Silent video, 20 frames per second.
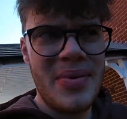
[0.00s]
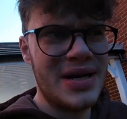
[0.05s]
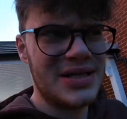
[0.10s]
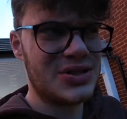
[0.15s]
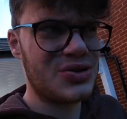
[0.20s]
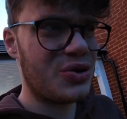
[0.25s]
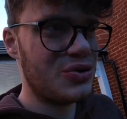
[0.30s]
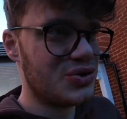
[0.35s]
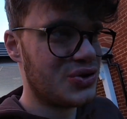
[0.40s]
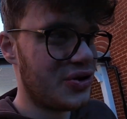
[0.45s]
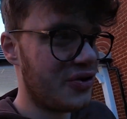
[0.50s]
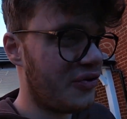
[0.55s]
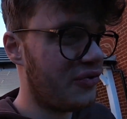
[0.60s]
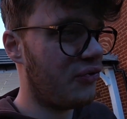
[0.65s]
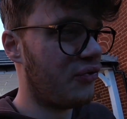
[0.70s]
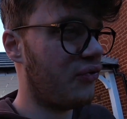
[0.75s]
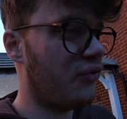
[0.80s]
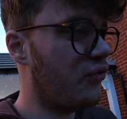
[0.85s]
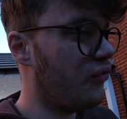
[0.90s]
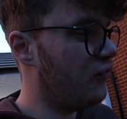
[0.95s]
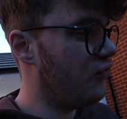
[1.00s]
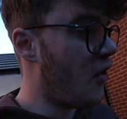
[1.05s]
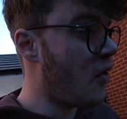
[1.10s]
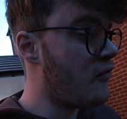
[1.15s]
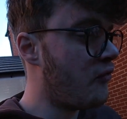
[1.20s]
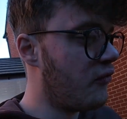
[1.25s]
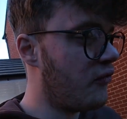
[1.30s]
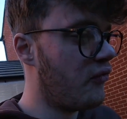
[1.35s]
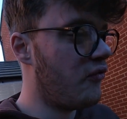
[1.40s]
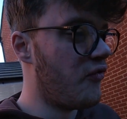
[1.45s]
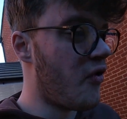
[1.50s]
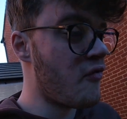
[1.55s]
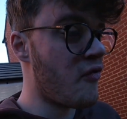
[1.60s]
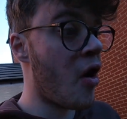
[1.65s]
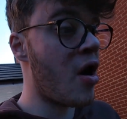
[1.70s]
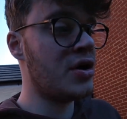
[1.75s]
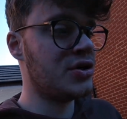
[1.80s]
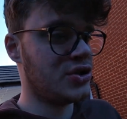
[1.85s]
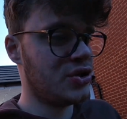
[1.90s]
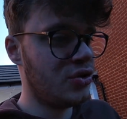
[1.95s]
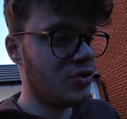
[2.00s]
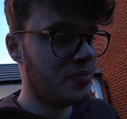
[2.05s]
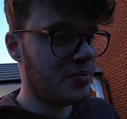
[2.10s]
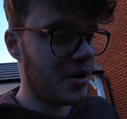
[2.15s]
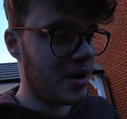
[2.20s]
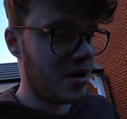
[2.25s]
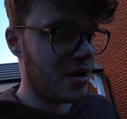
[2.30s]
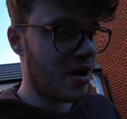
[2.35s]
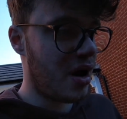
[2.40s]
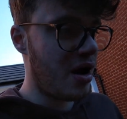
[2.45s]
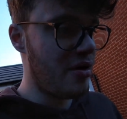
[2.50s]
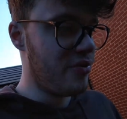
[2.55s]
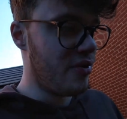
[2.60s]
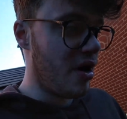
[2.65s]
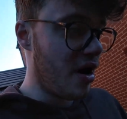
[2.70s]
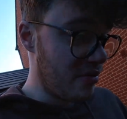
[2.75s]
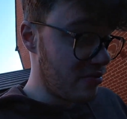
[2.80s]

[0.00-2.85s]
that's controversial, but I